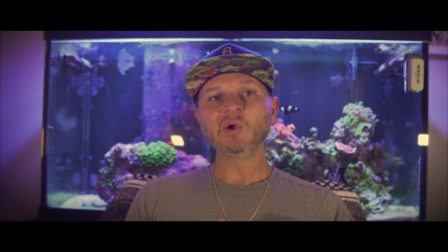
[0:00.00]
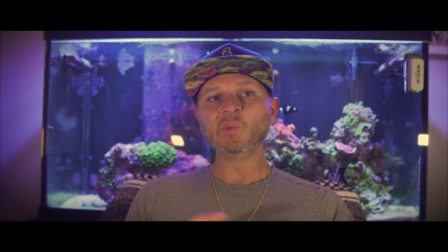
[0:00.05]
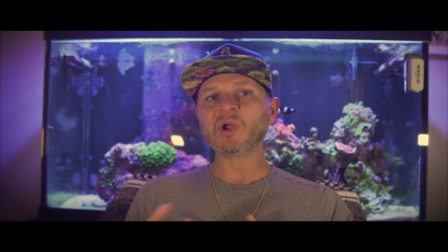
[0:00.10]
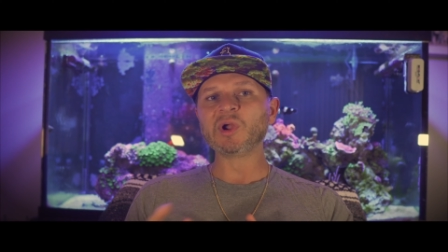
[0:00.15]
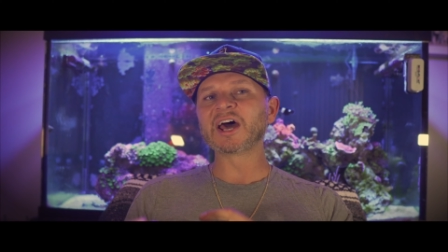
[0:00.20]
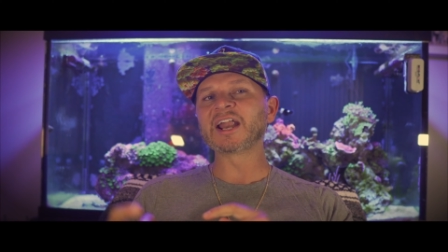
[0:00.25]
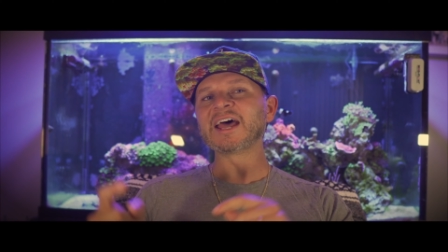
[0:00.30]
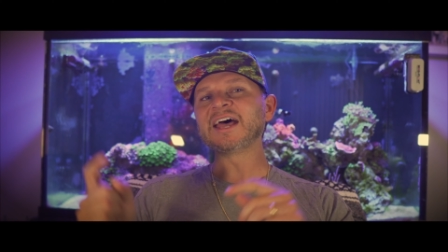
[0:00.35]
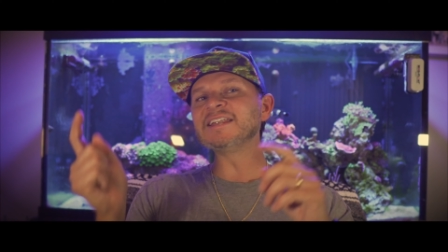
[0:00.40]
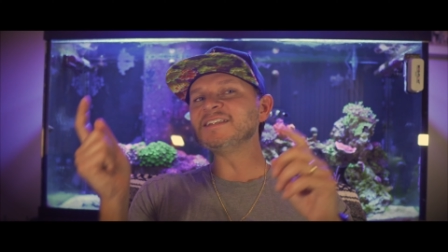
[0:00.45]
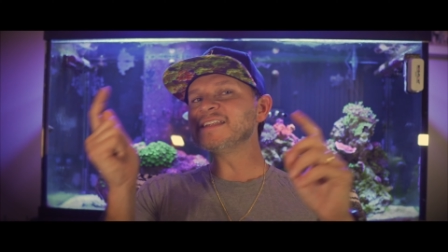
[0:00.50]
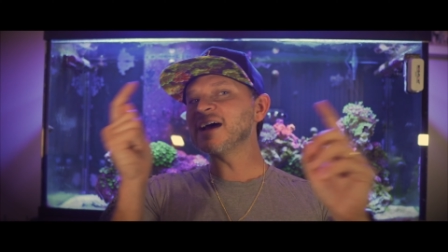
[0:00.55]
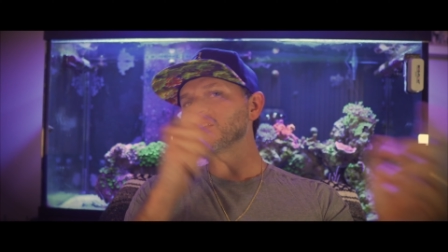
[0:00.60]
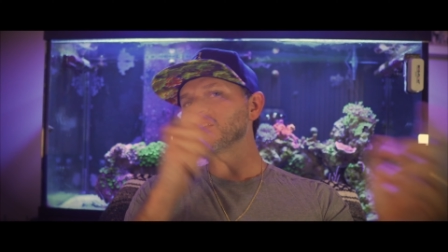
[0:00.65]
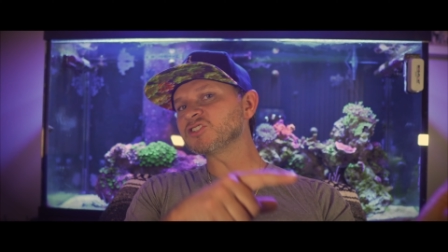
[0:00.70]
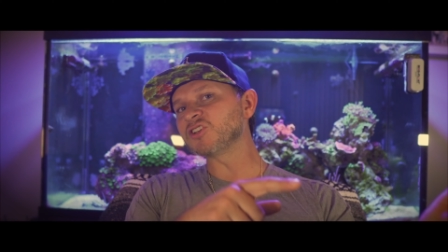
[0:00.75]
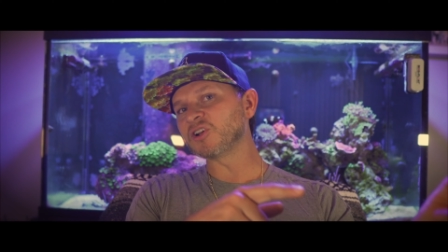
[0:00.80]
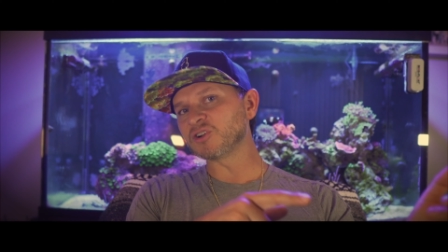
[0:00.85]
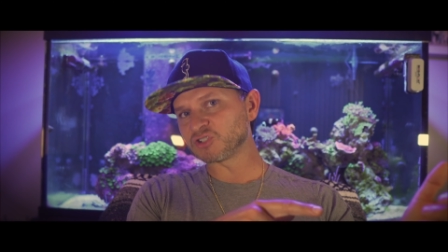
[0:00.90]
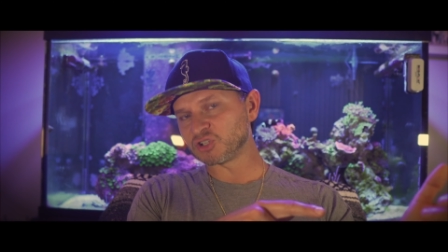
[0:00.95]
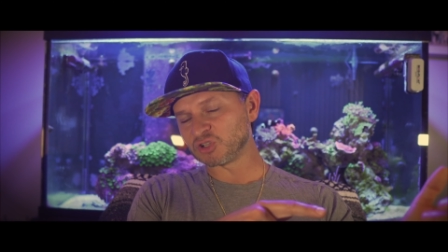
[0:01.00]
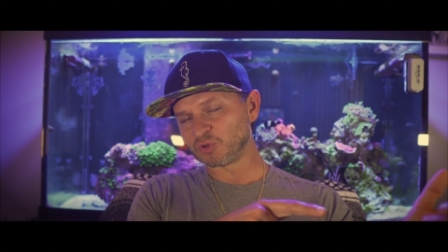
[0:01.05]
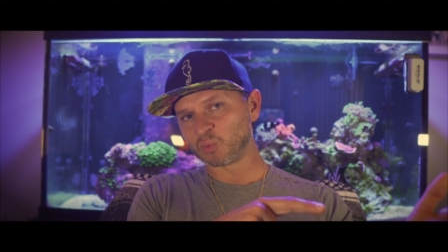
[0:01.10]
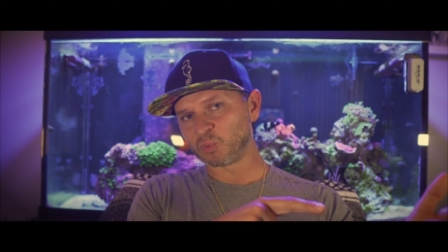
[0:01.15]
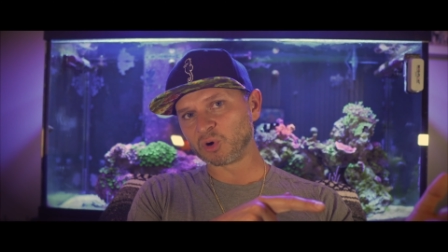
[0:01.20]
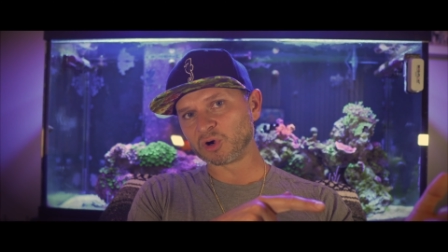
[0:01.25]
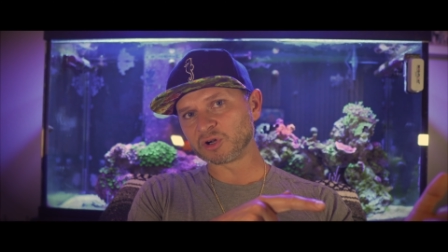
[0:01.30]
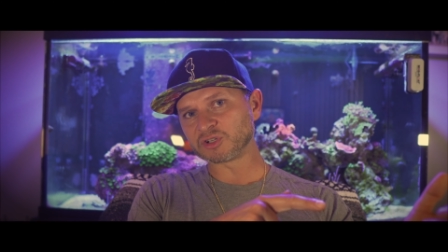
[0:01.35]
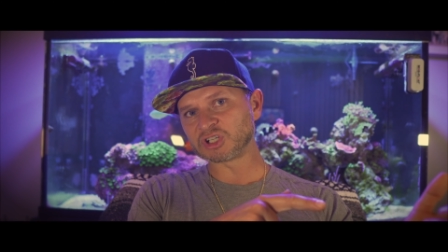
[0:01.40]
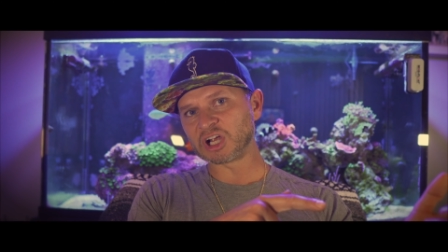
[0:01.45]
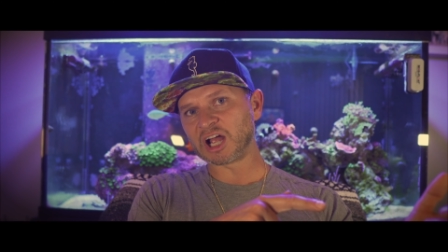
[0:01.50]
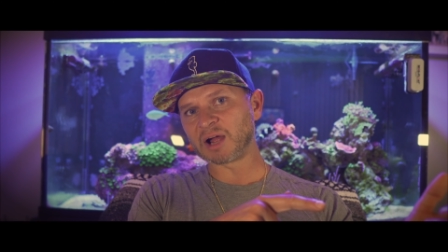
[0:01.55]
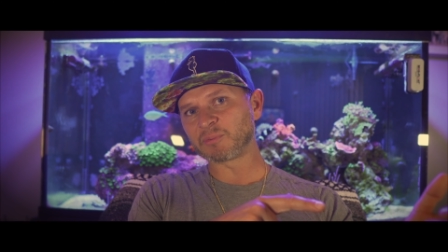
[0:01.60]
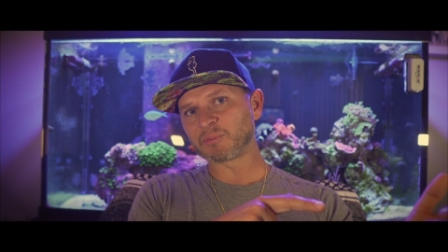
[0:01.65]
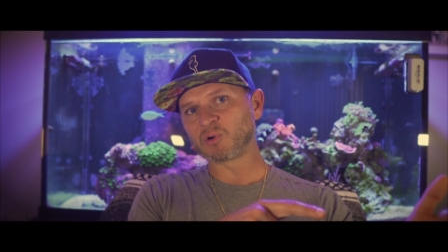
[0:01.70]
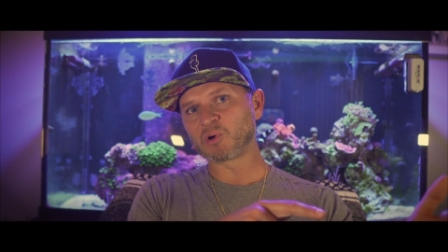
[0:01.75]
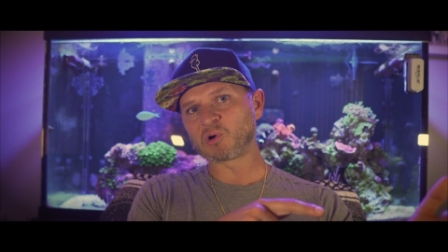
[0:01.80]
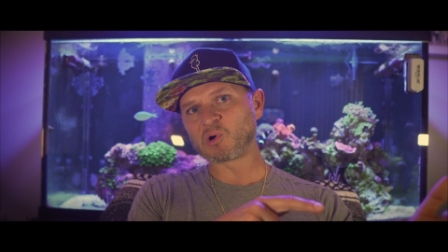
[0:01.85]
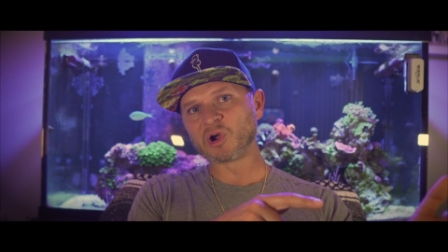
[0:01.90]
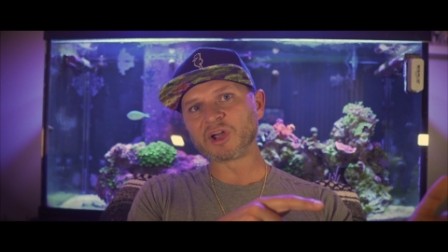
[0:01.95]
We gotta head downstairs to the workshop
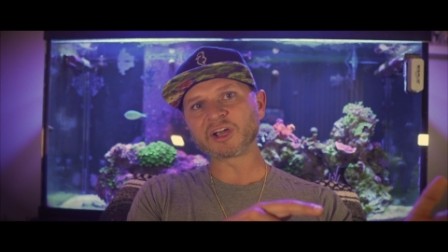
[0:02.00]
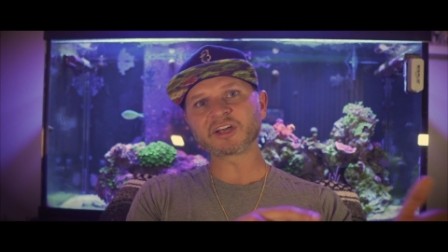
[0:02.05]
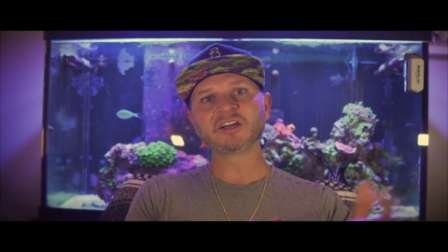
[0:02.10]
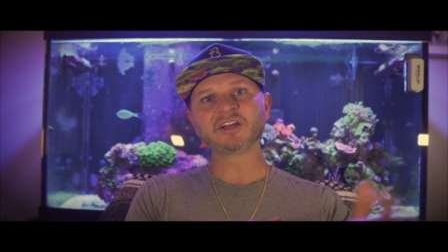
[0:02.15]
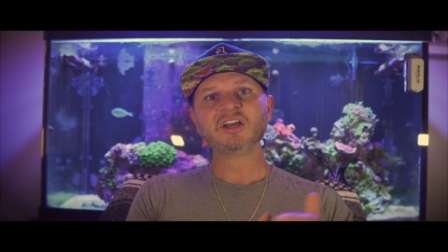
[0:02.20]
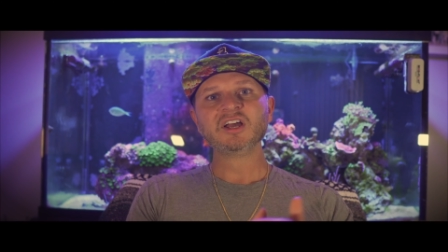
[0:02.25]
real quick